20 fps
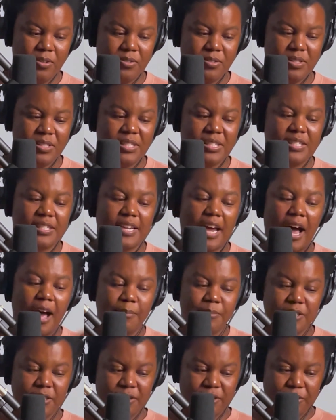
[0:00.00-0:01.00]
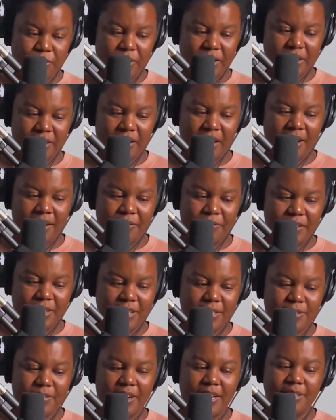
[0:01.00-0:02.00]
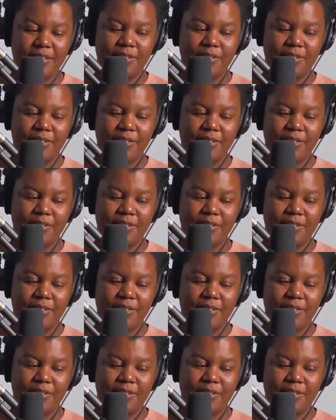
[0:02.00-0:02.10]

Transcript: stopped doing a lot of things, right?